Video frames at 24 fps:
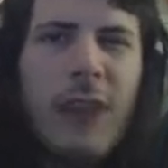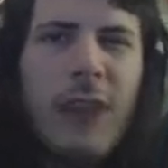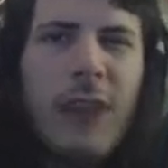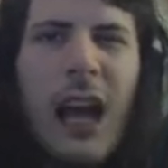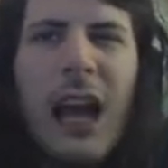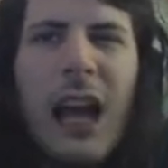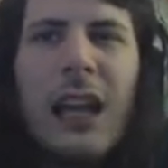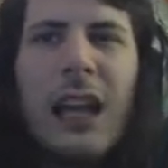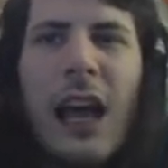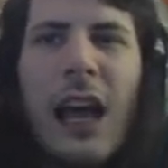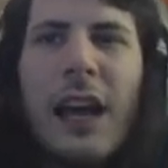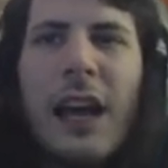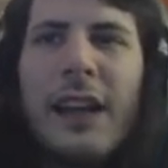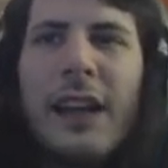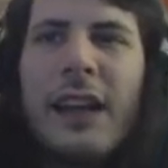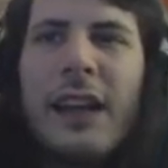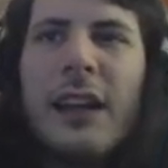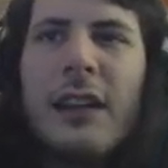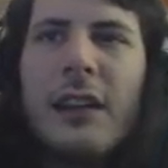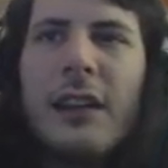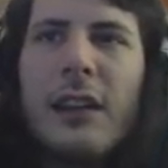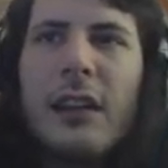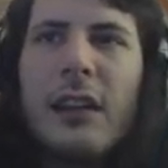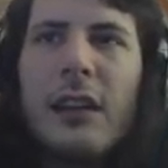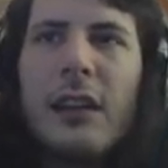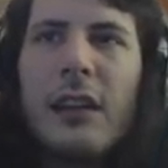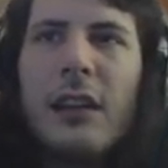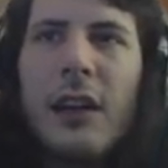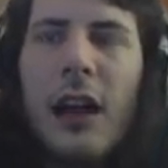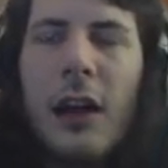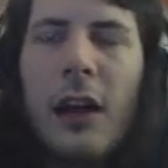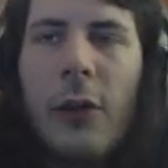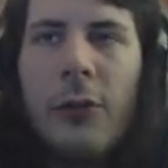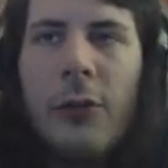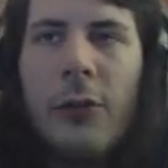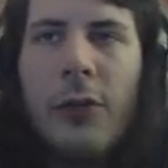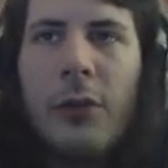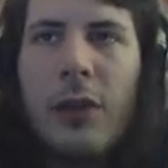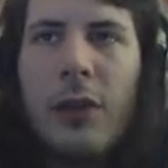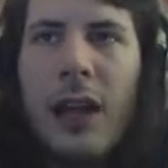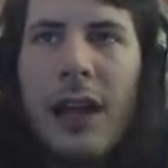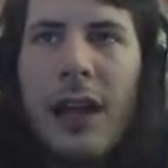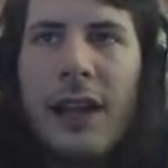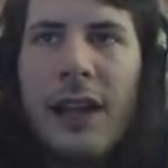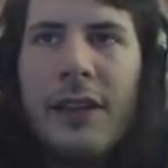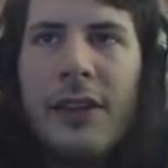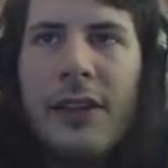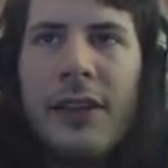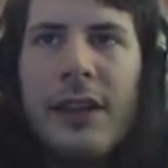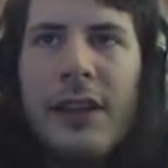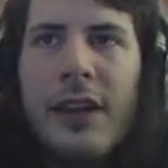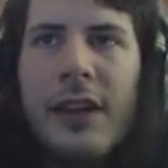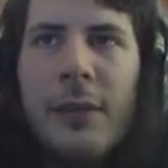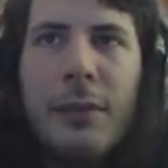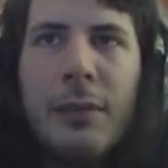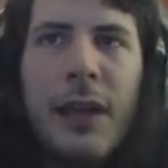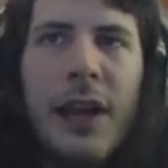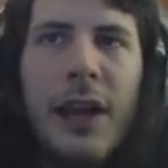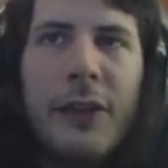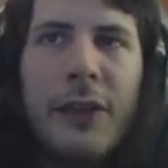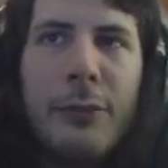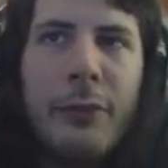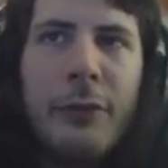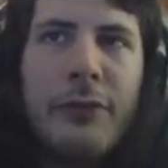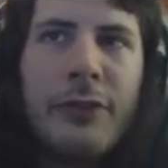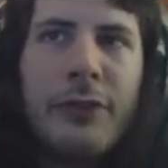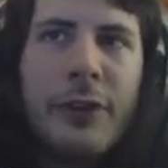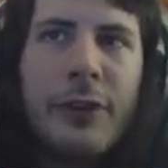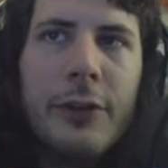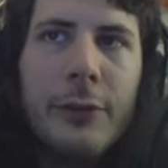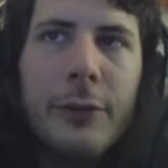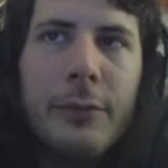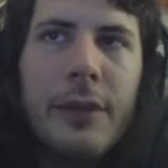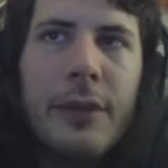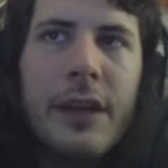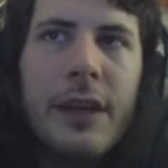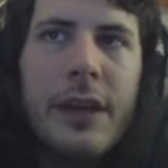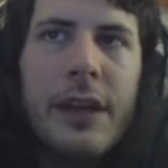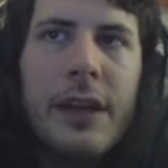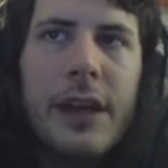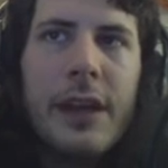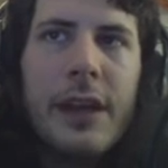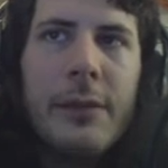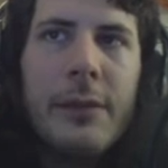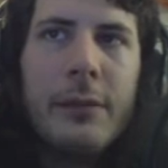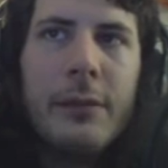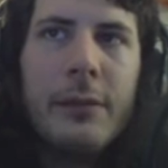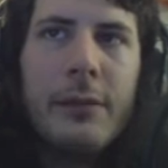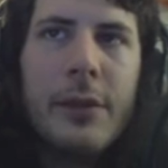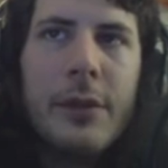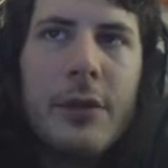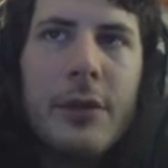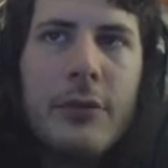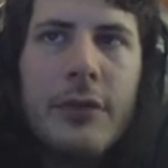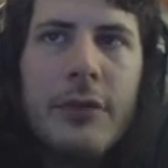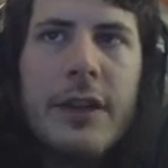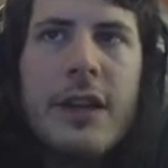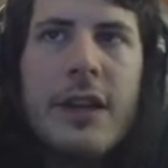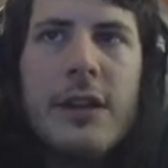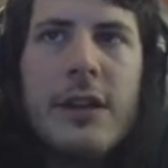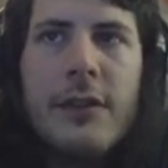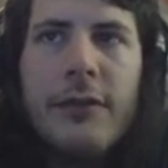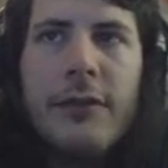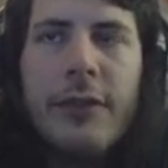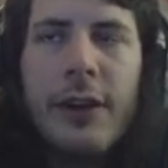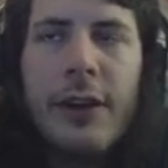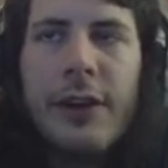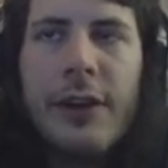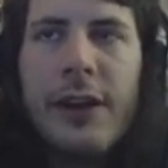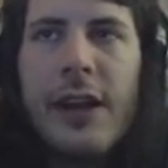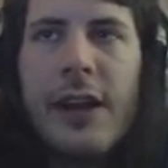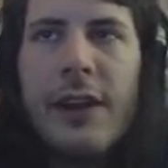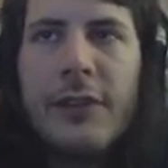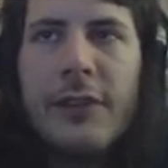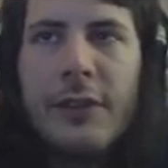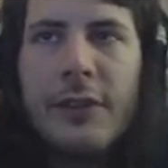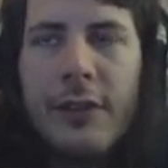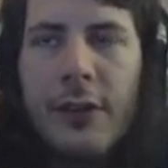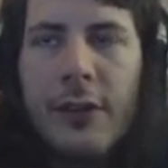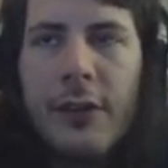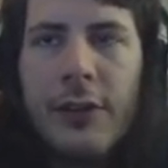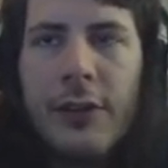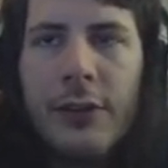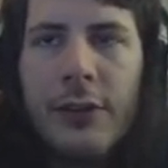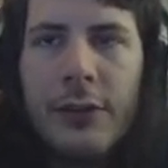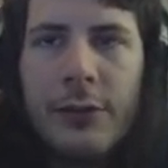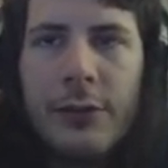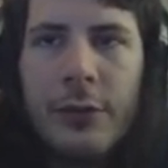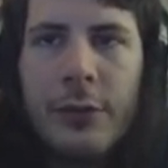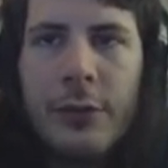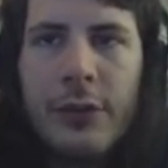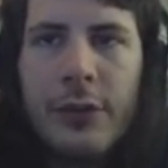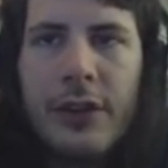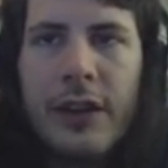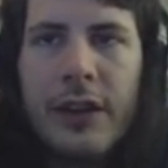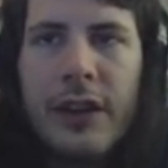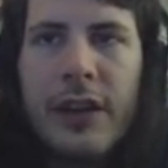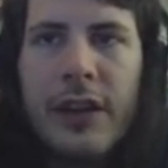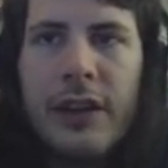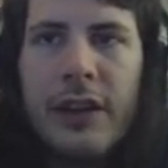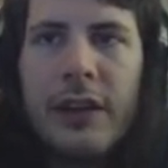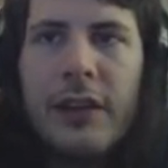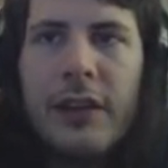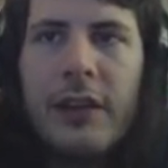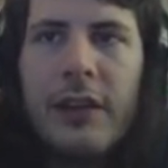I like it. I also like the plasma field being a unique variation on the screw attack.